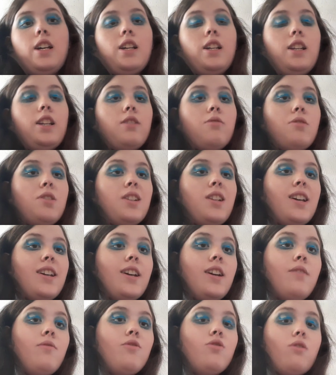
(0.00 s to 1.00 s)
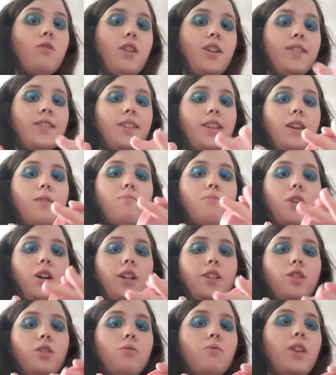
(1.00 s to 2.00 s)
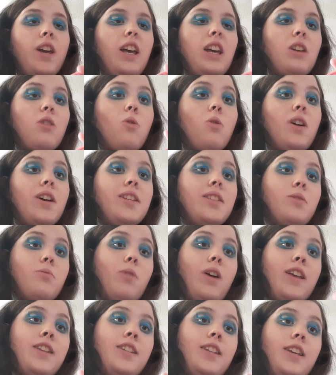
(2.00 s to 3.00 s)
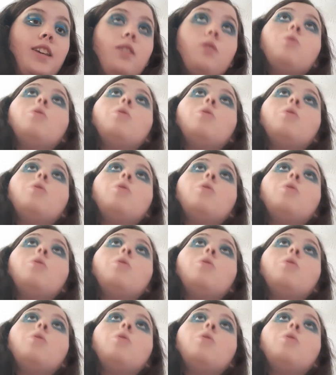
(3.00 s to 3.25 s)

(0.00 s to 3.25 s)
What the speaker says: liquid. Like, I have dry skin, but I do get quite sweaty and